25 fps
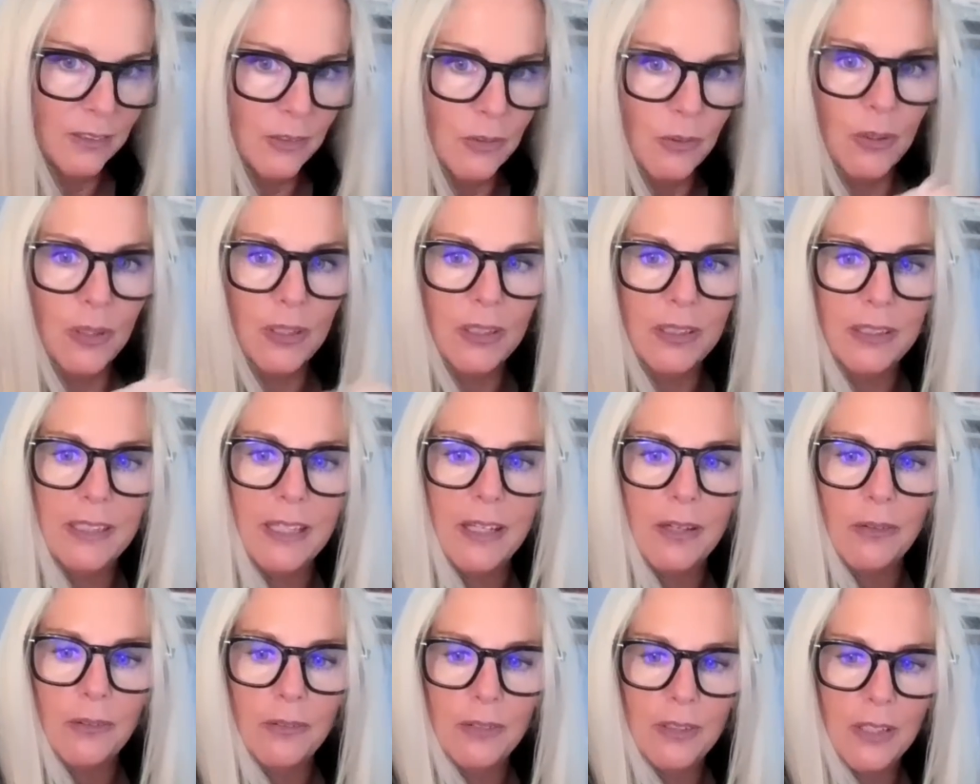going
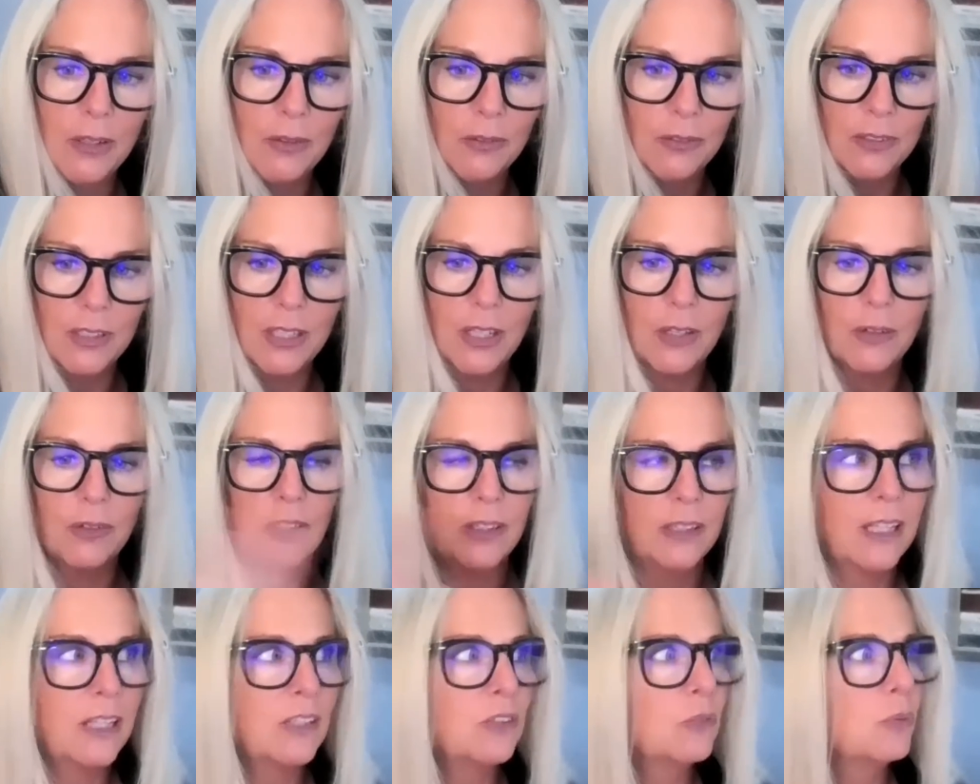down, down, down.
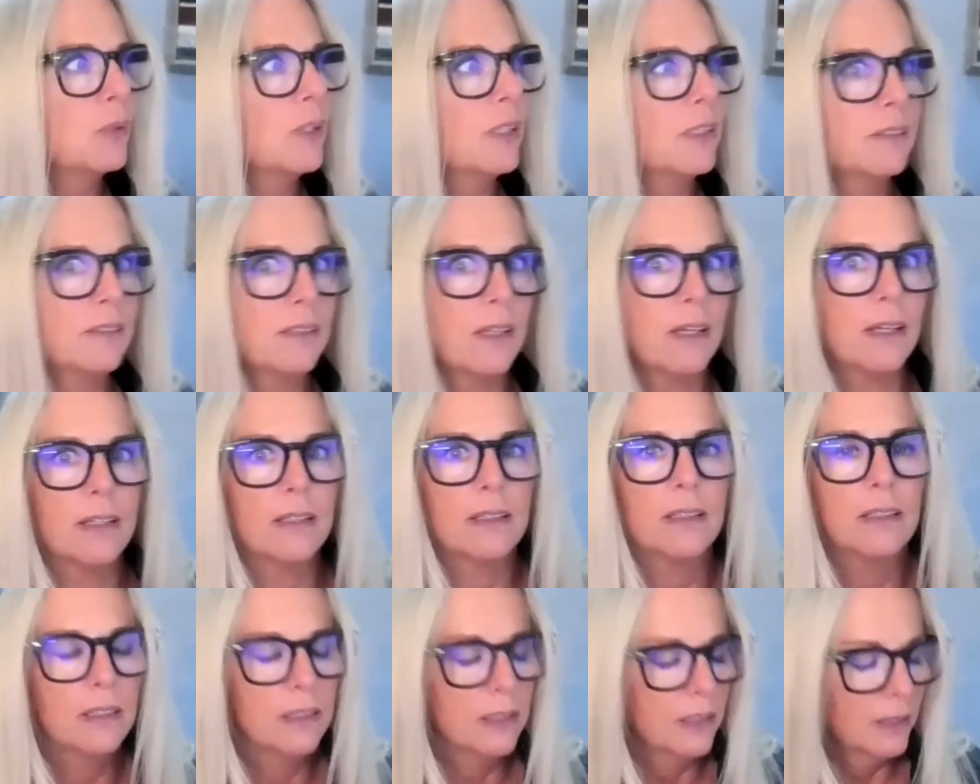And that's what I
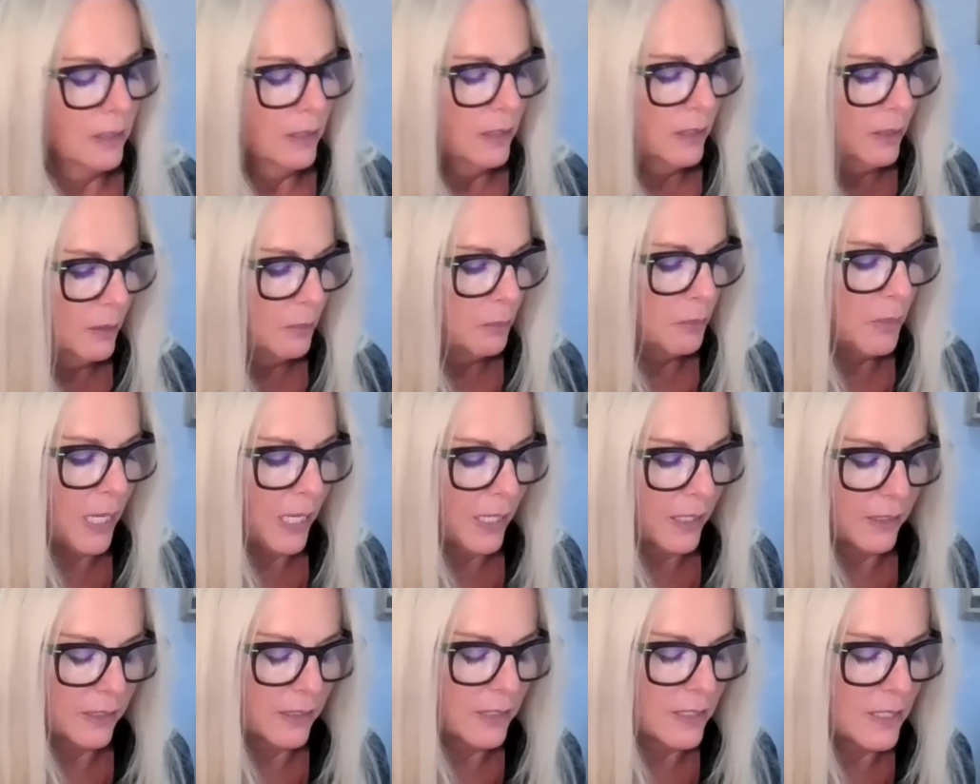saw
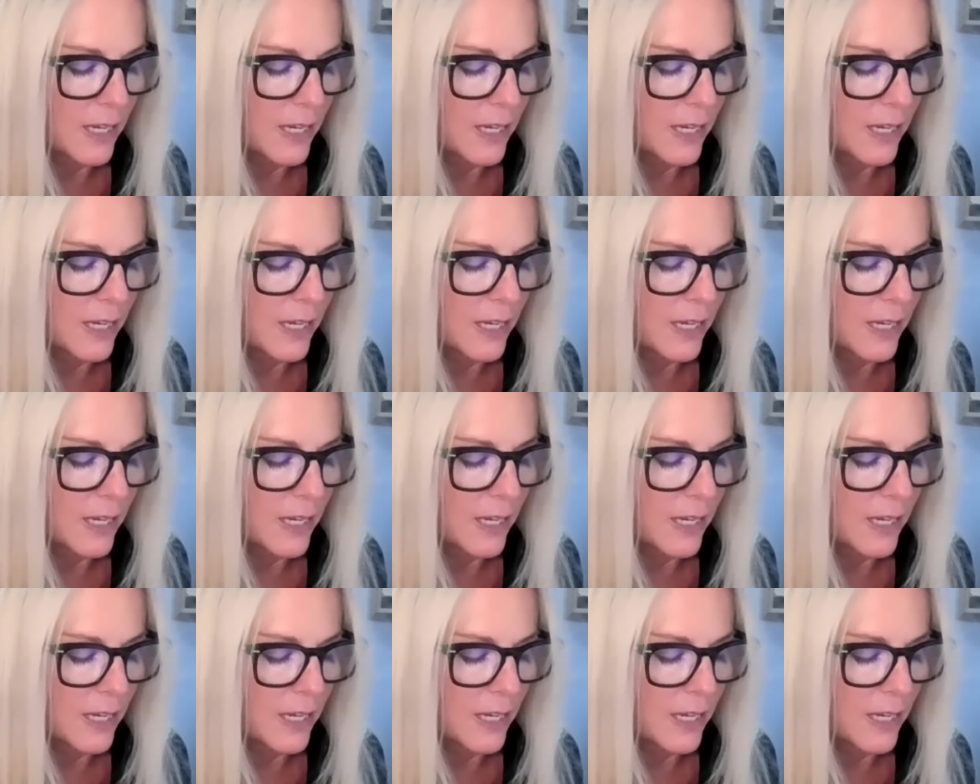back in the